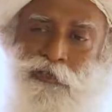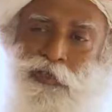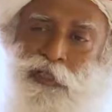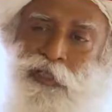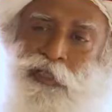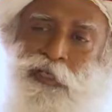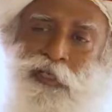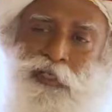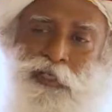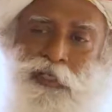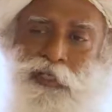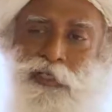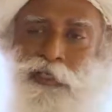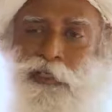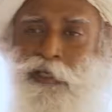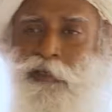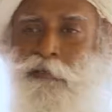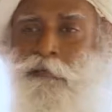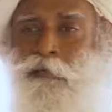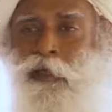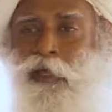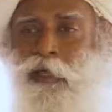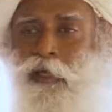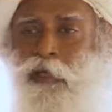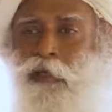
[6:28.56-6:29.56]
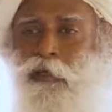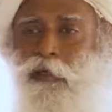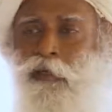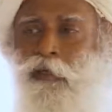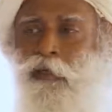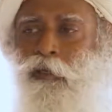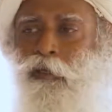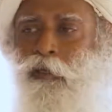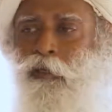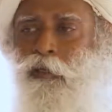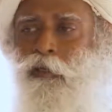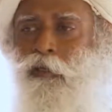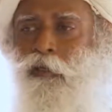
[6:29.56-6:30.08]
will cut it and make it.
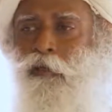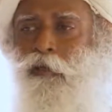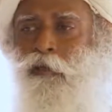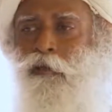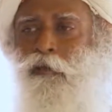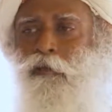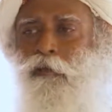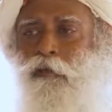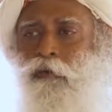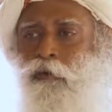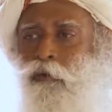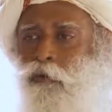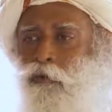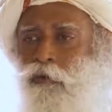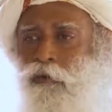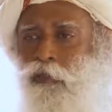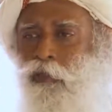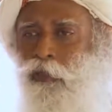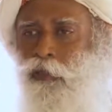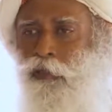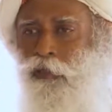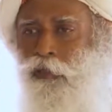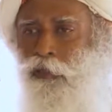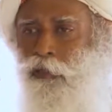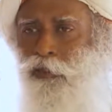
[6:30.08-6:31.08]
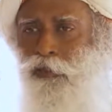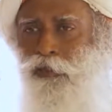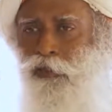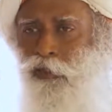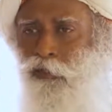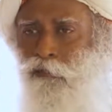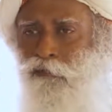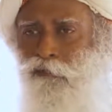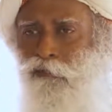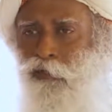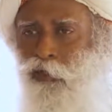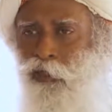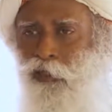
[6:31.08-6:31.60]
Don't think this is
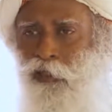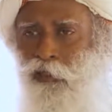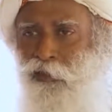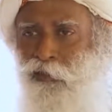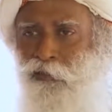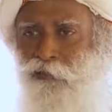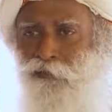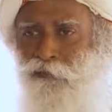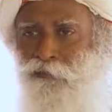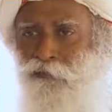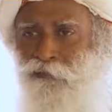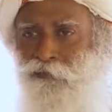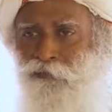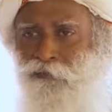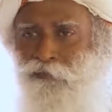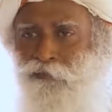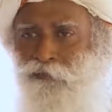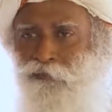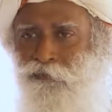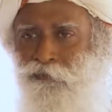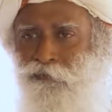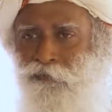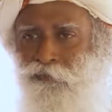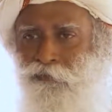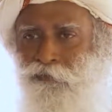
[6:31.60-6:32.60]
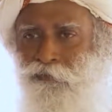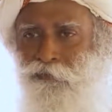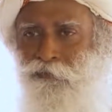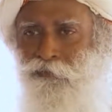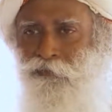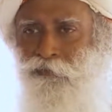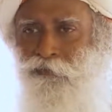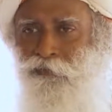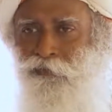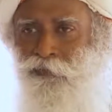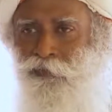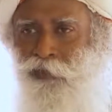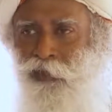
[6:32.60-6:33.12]
all funny.
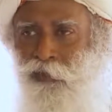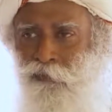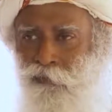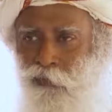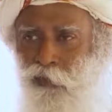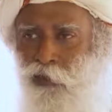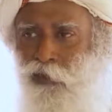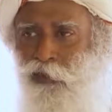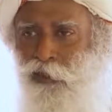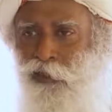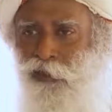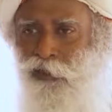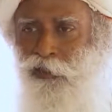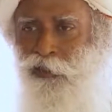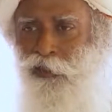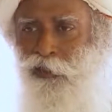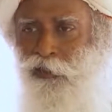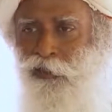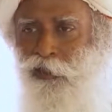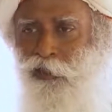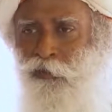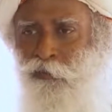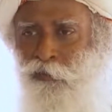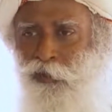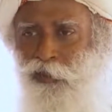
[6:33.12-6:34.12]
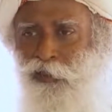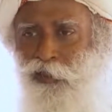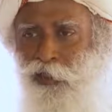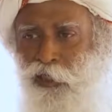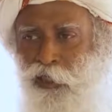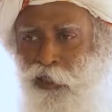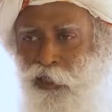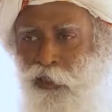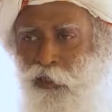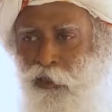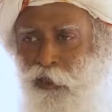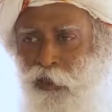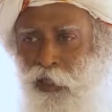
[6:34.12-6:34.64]
If all these things are missing
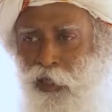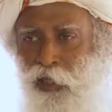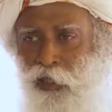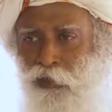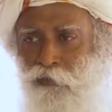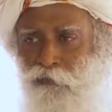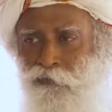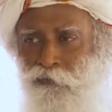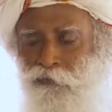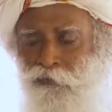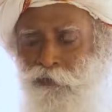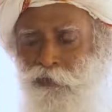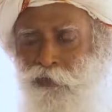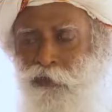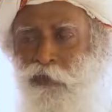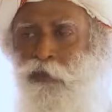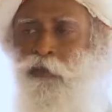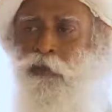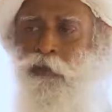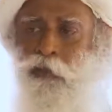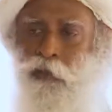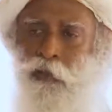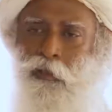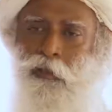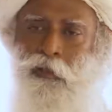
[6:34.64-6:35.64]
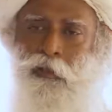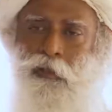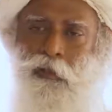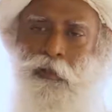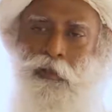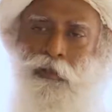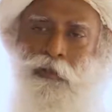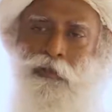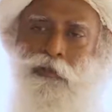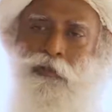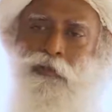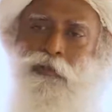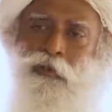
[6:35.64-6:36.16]
in your life,
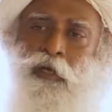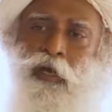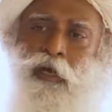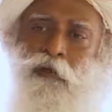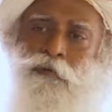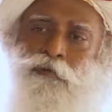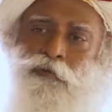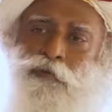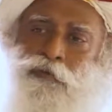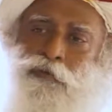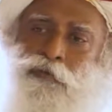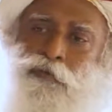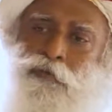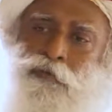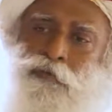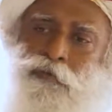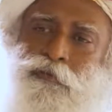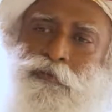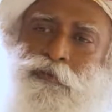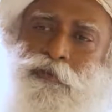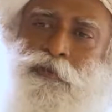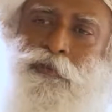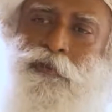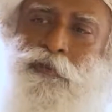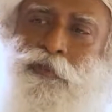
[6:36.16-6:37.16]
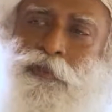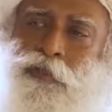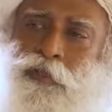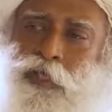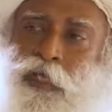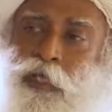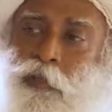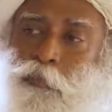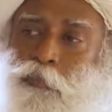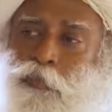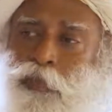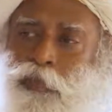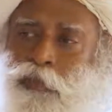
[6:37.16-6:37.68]
you have to
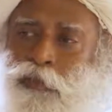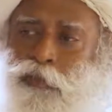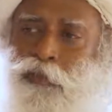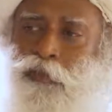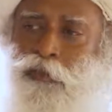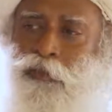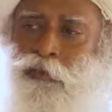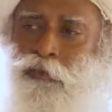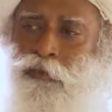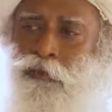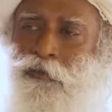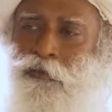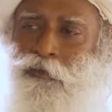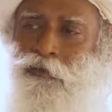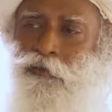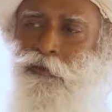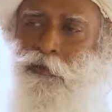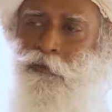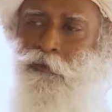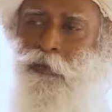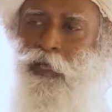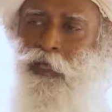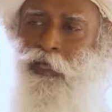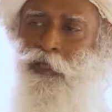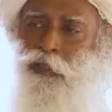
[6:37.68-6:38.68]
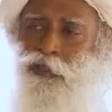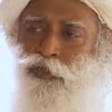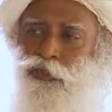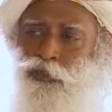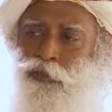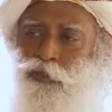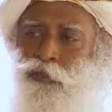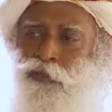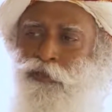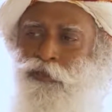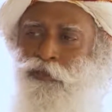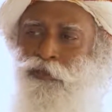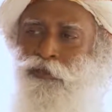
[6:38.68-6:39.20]
take pills to manage
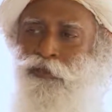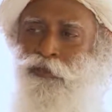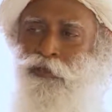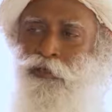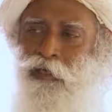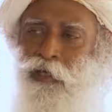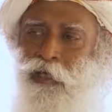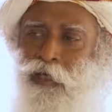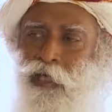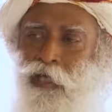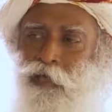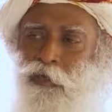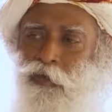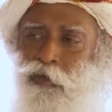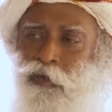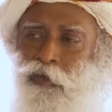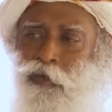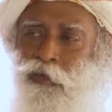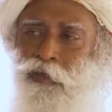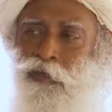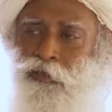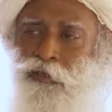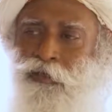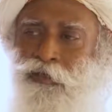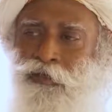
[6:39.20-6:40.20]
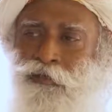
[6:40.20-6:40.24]
your glandular